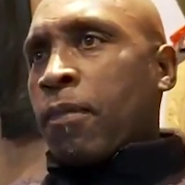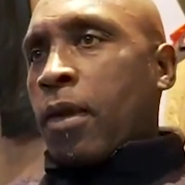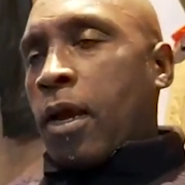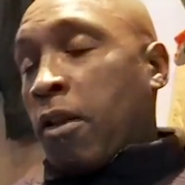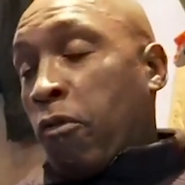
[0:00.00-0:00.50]

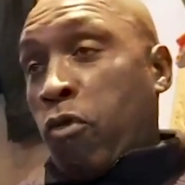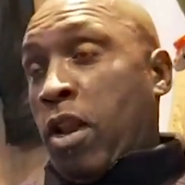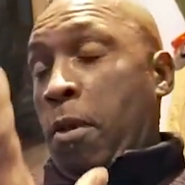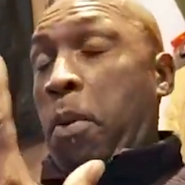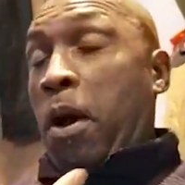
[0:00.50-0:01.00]
I'm ready to
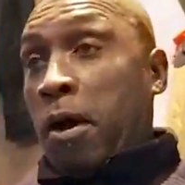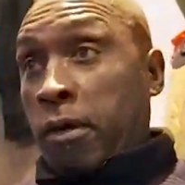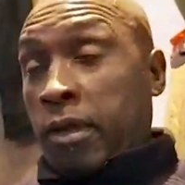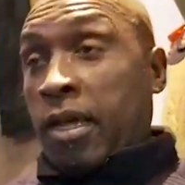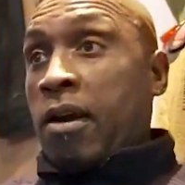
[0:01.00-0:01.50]
pass
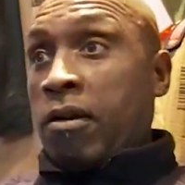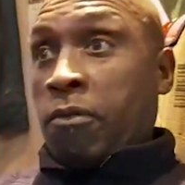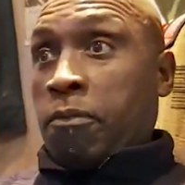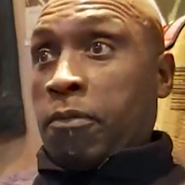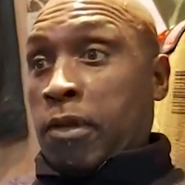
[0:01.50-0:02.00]
out.
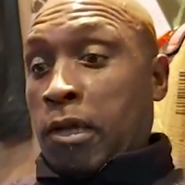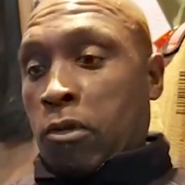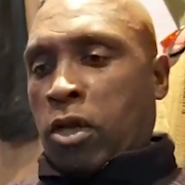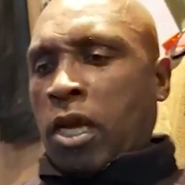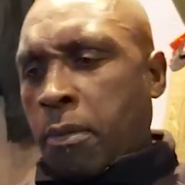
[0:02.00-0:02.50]
So it's
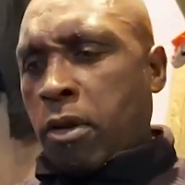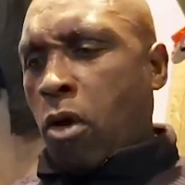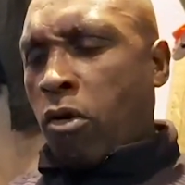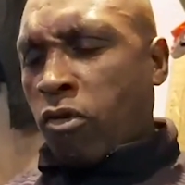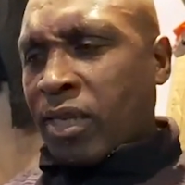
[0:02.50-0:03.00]
getting me like
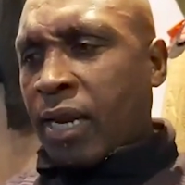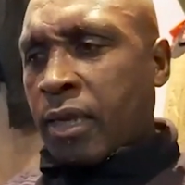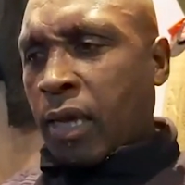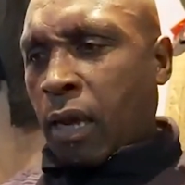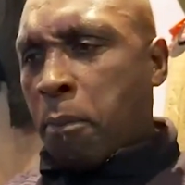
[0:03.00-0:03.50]
a
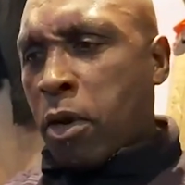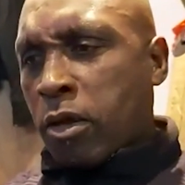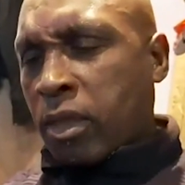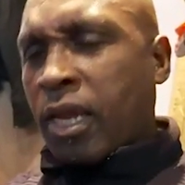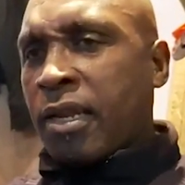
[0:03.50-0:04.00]
10-second burst,
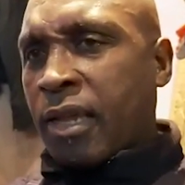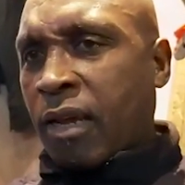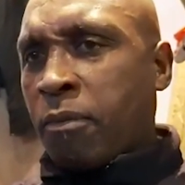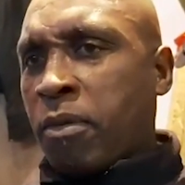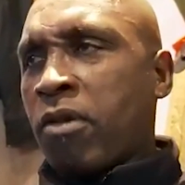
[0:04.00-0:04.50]
10-second
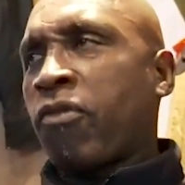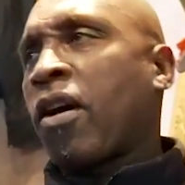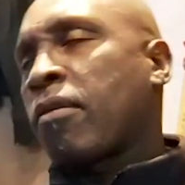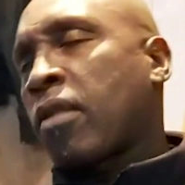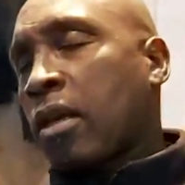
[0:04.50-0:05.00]
burst, 5 seconds.